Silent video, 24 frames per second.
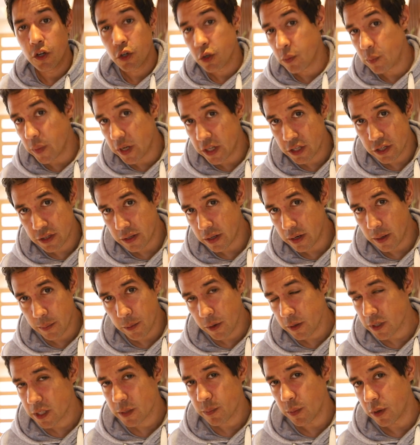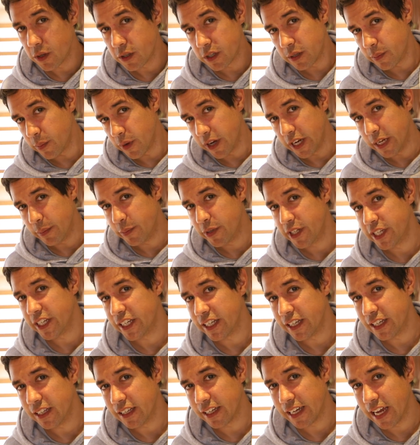Should mention that I'm not sponsored by any
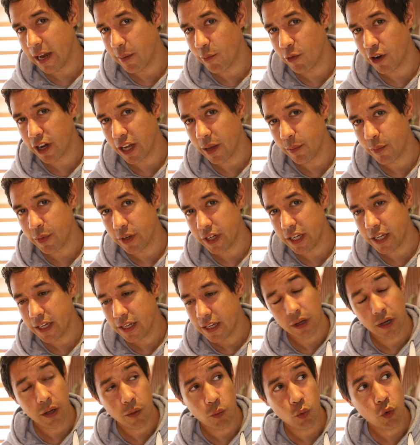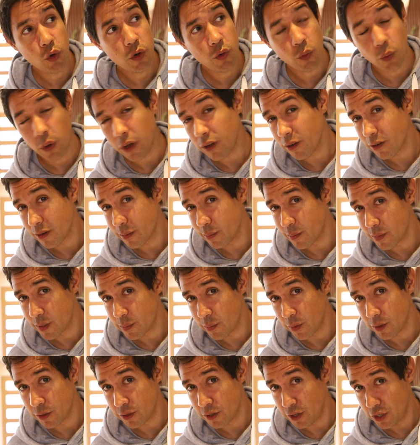particular camera company. I would welcome
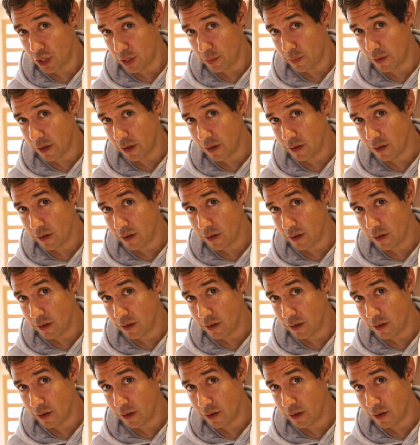sponsorship